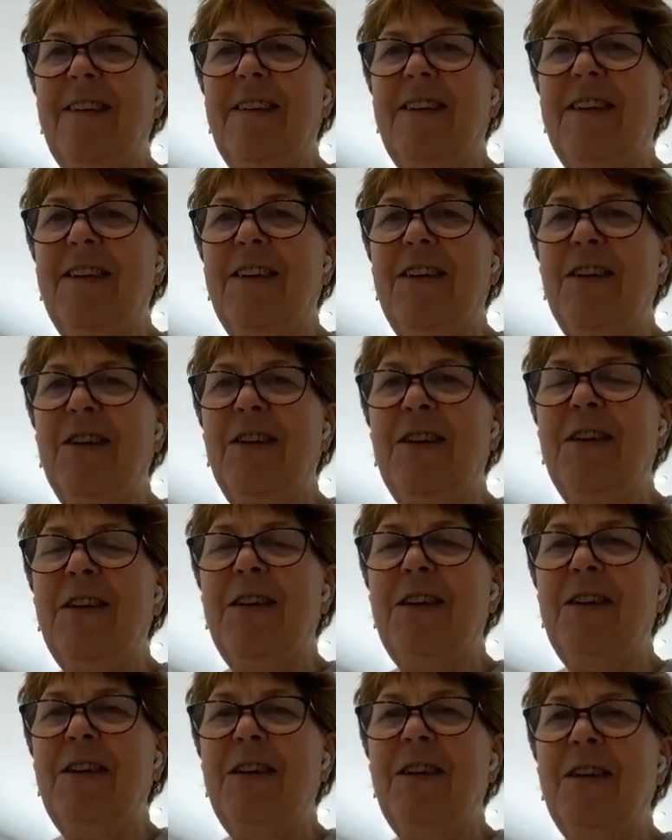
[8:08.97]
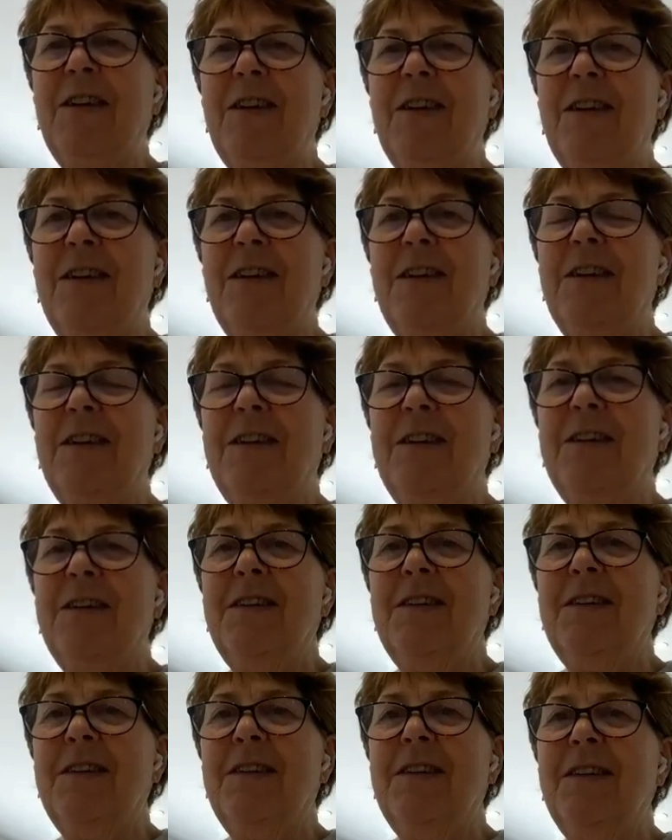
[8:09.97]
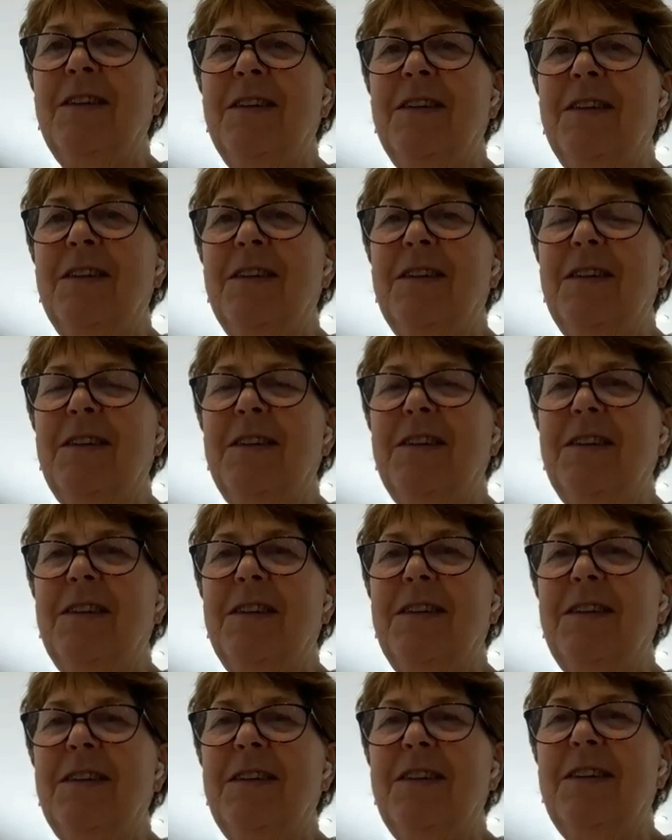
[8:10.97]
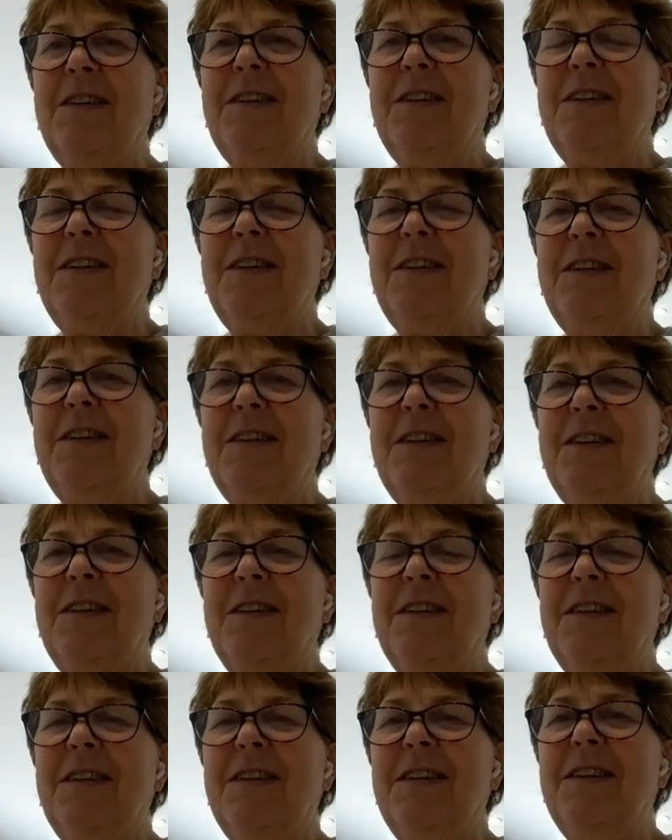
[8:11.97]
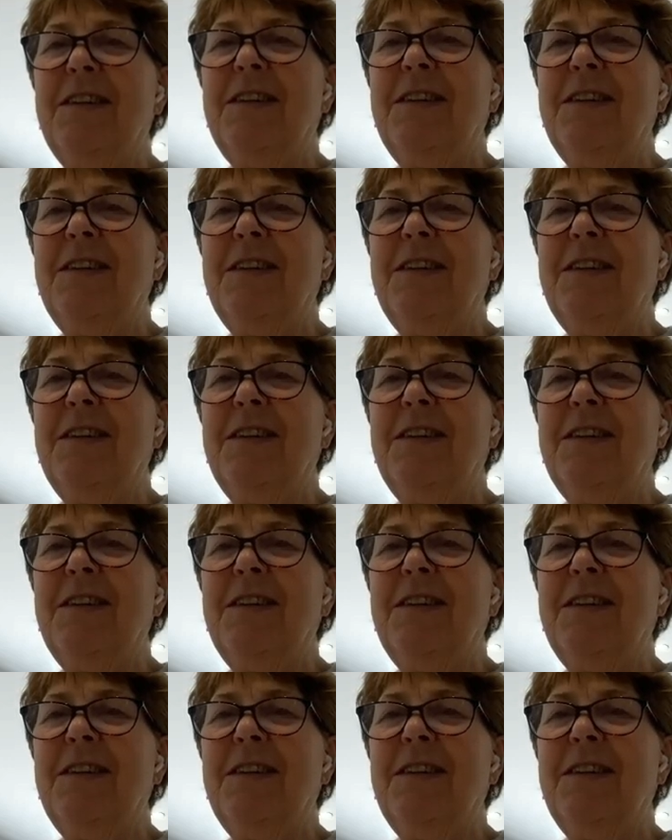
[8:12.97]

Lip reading: [no speech]